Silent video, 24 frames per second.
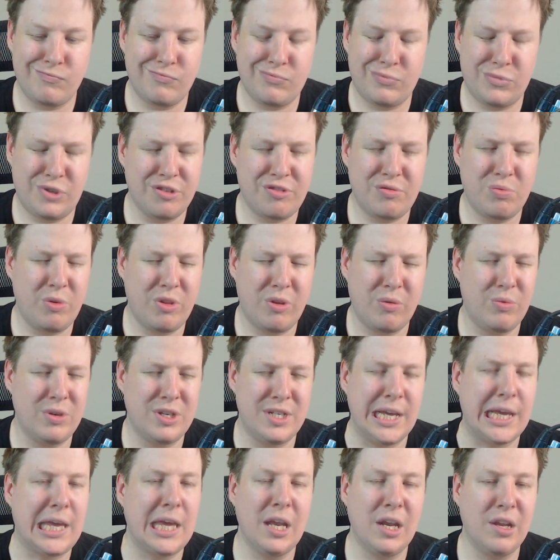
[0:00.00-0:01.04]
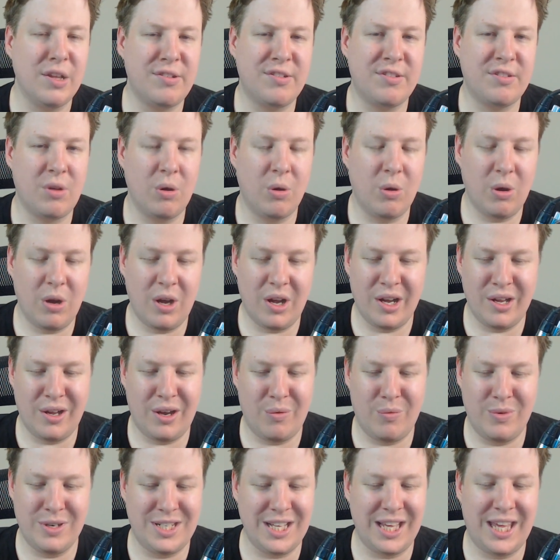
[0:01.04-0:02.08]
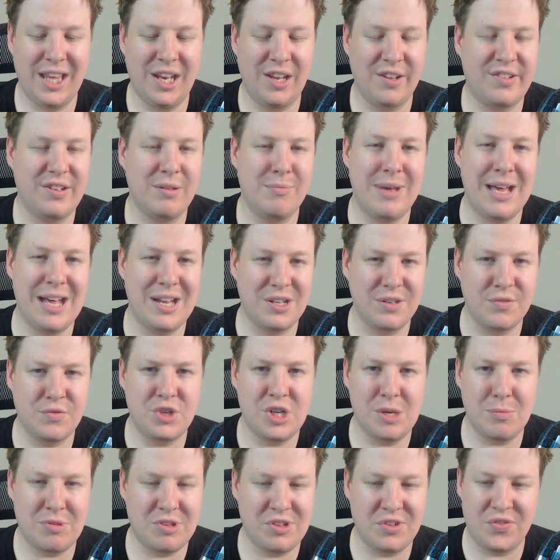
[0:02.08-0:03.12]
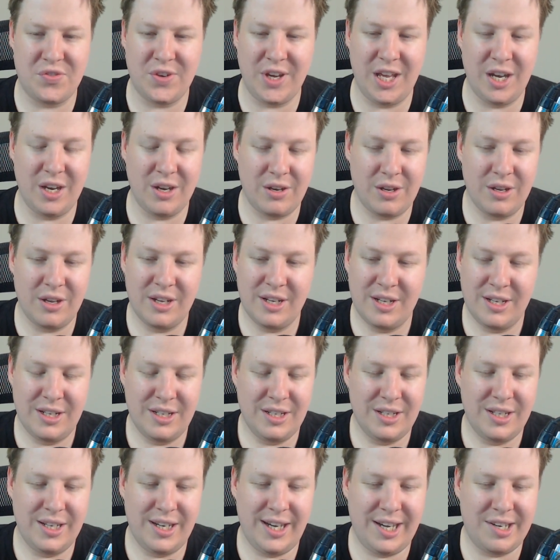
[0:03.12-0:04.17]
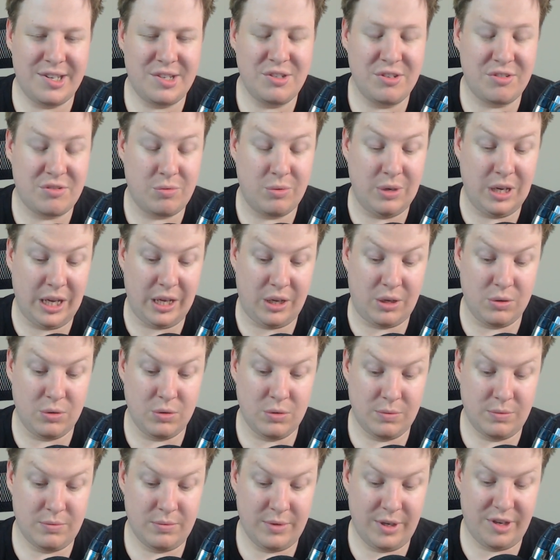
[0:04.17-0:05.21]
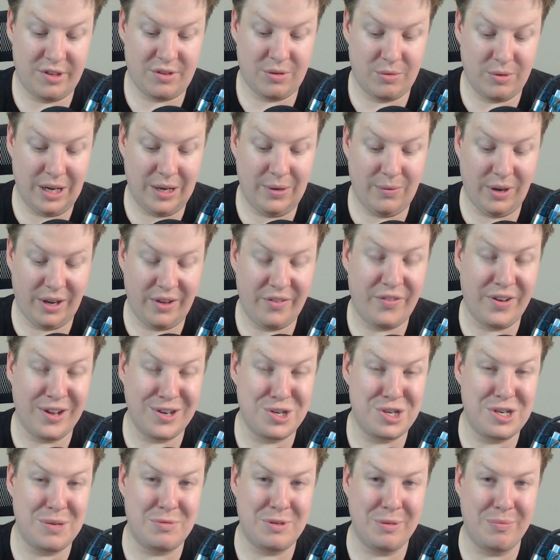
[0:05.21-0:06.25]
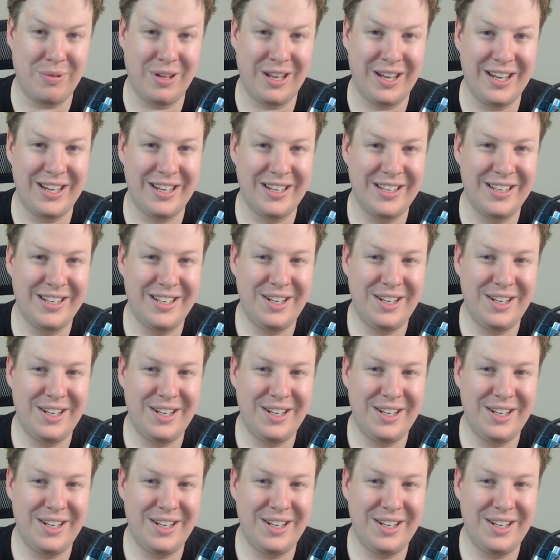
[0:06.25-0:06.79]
just with a ridiculous score, a ridiculous amount of ships defeated. It's just really cool. It's a really, really fun ship to play.